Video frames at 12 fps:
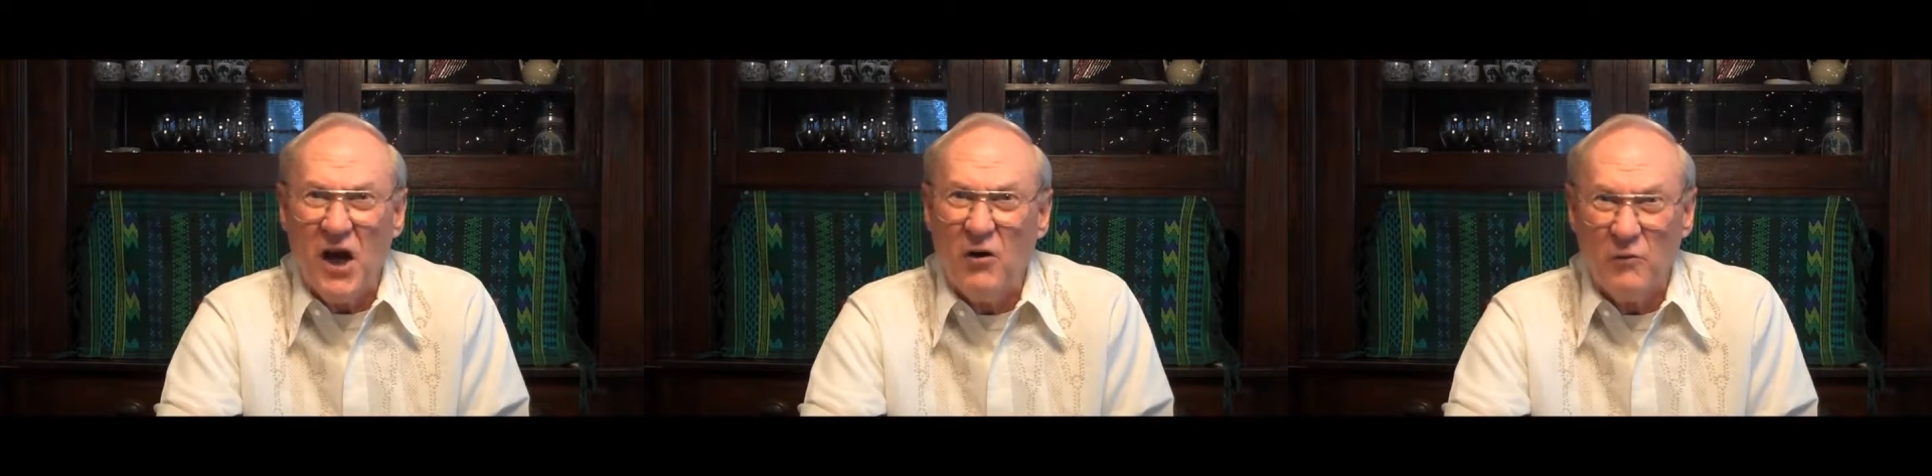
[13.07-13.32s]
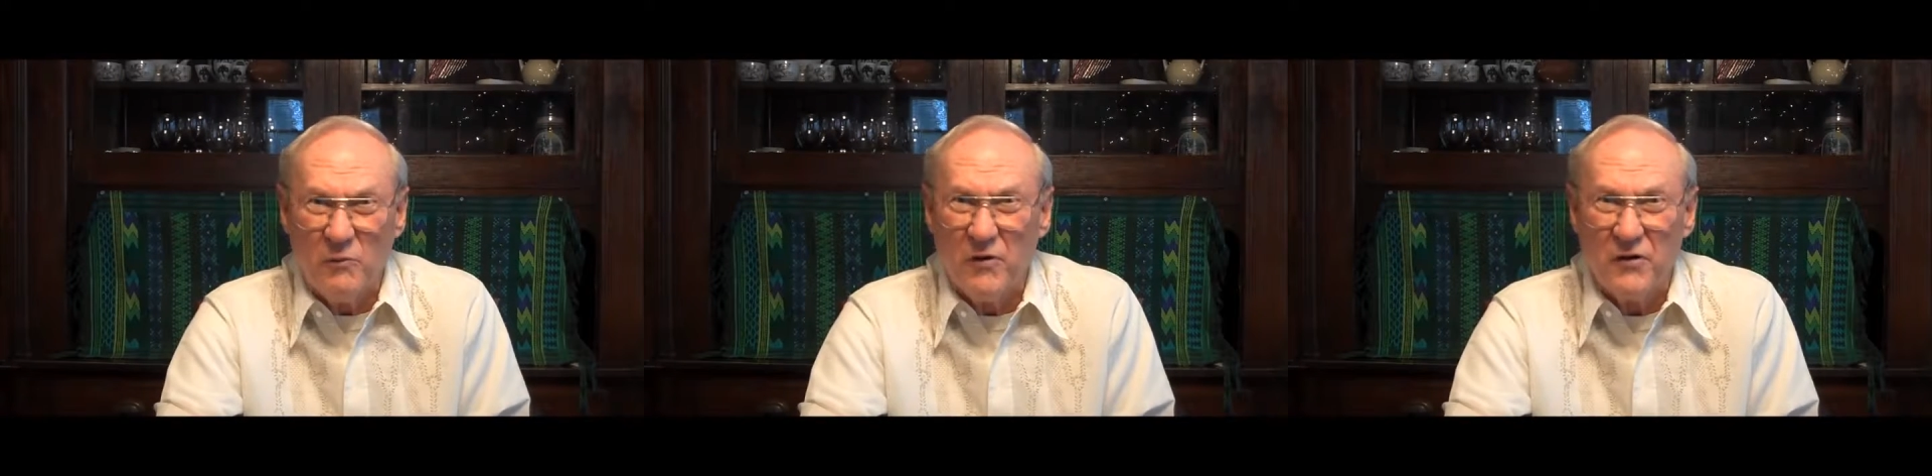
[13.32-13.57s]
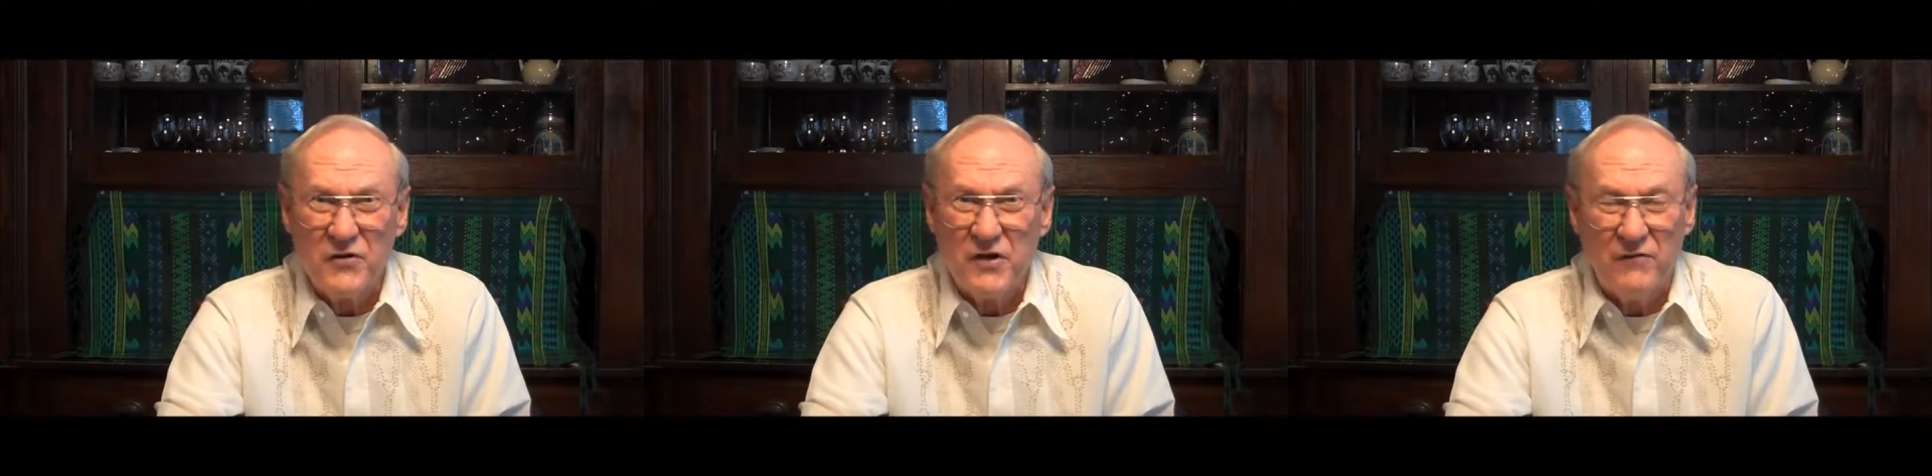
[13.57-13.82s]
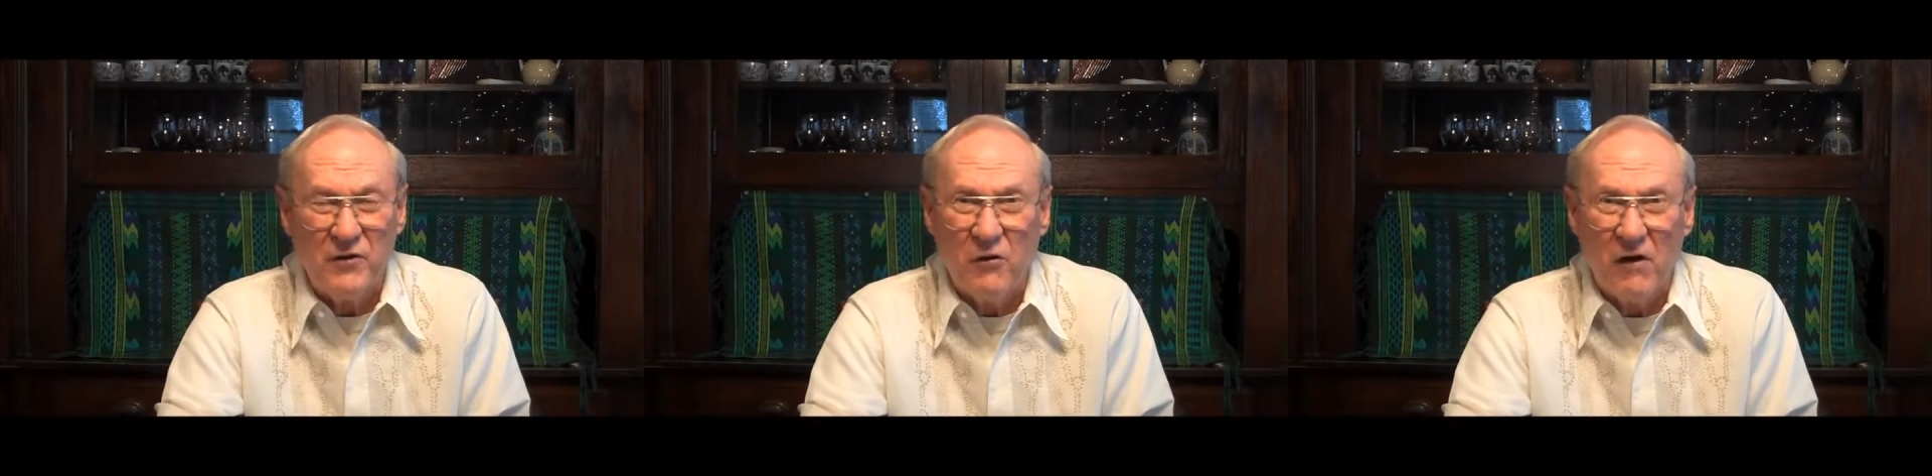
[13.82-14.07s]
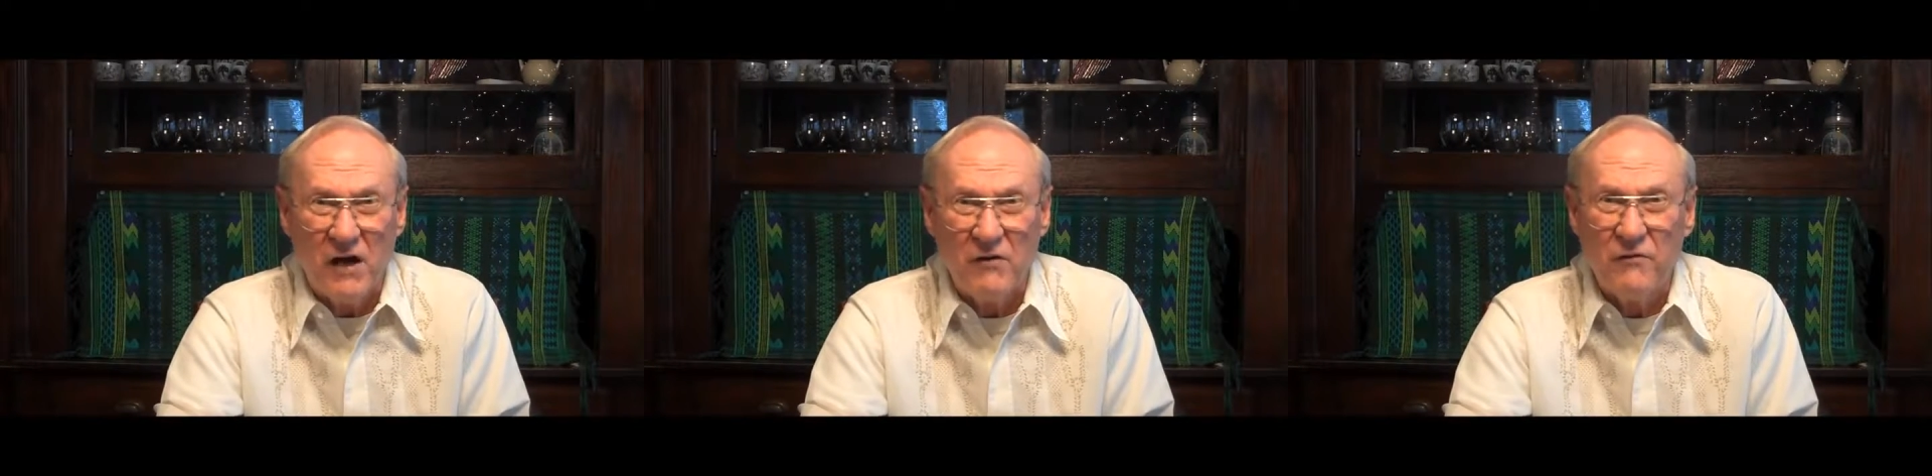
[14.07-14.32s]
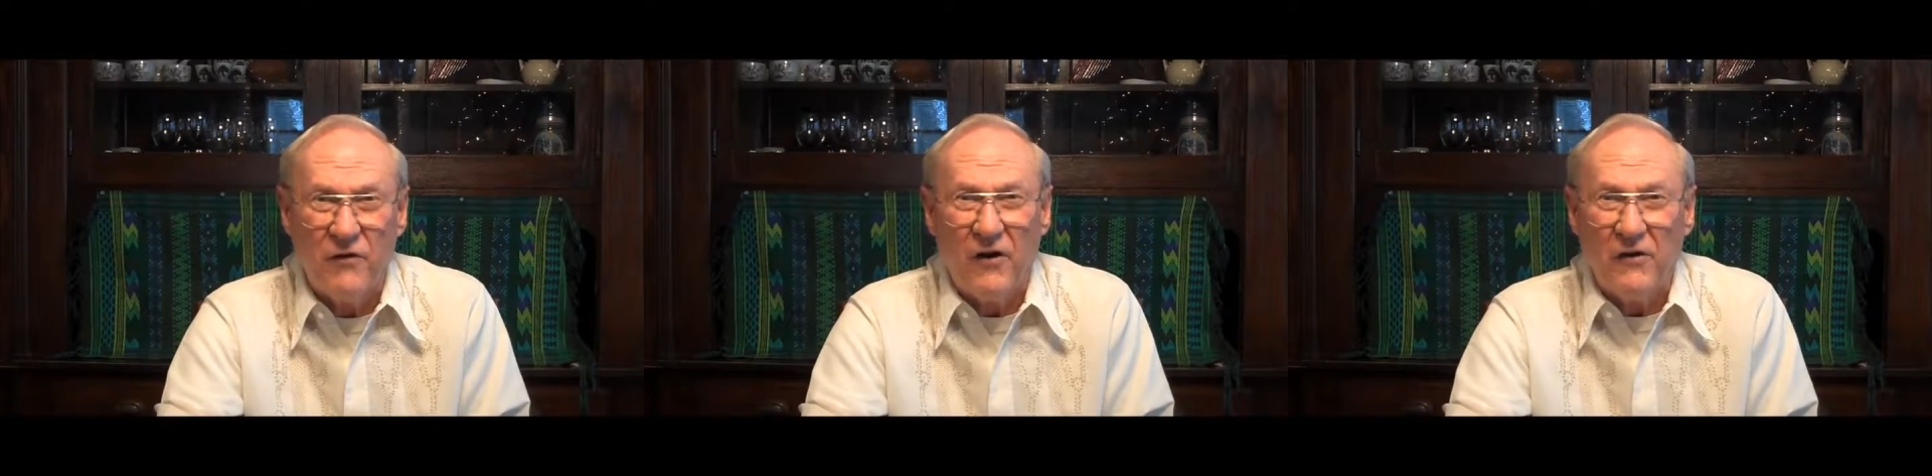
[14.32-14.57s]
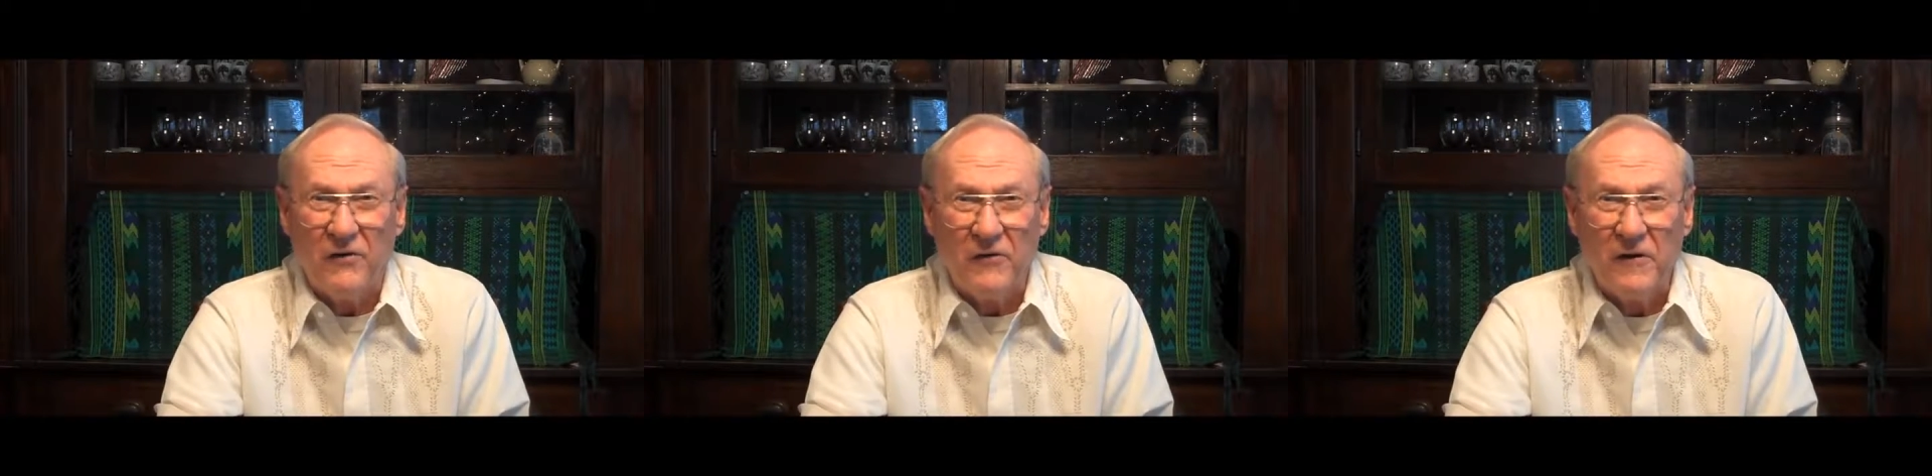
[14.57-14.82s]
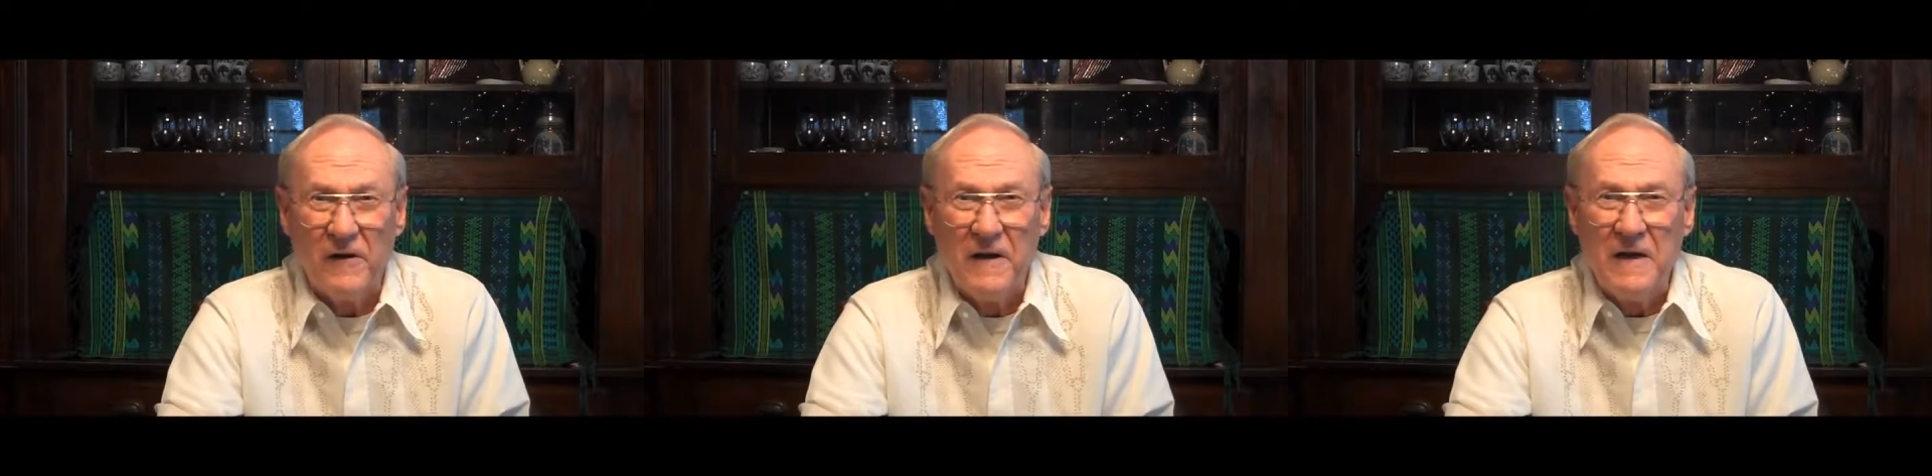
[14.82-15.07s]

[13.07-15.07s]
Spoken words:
outburst of the grandfather.